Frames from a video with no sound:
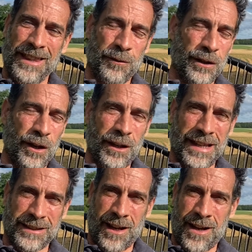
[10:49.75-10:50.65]
There were a lot
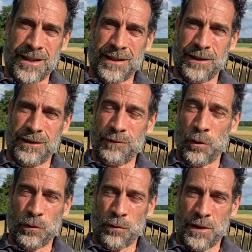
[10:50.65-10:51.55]
less cars,
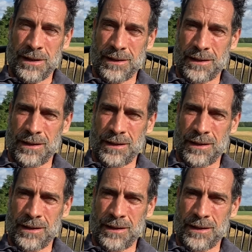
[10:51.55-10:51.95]
no tourists.